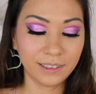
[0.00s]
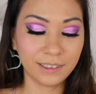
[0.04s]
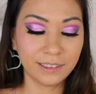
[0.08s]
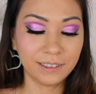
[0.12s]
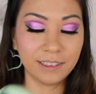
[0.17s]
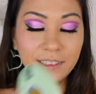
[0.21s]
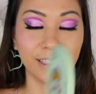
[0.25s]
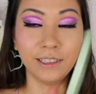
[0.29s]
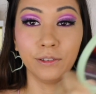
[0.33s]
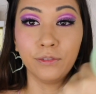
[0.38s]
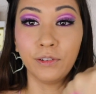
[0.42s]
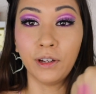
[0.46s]

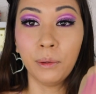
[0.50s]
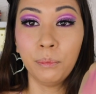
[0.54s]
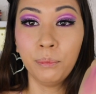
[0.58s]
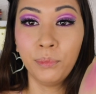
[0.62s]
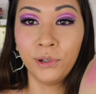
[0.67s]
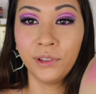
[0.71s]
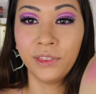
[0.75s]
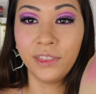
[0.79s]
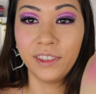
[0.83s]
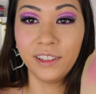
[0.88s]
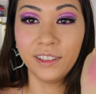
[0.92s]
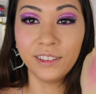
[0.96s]
See, if I
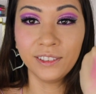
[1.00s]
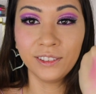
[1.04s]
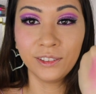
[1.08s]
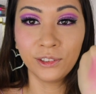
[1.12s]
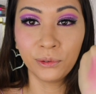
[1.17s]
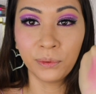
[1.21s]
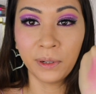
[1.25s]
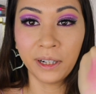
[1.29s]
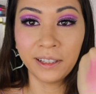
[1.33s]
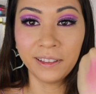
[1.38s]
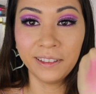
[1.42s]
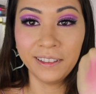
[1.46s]
put this
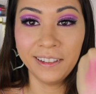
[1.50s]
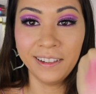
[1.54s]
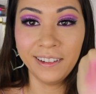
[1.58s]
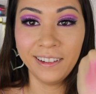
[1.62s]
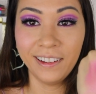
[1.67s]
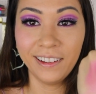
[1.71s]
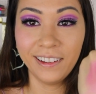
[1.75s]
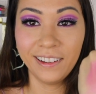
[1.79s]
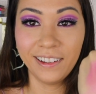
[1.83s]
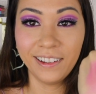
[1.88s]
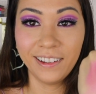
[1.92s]
directly